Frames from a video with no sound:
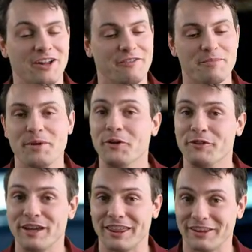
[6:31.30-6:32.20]
of the
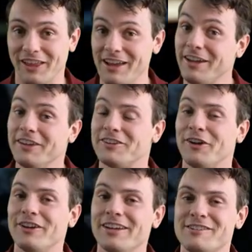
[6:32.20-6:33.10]
movie, the Lycan
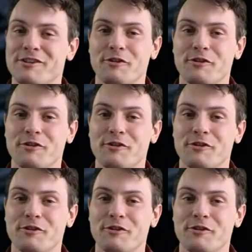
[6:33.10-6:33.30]
turning into a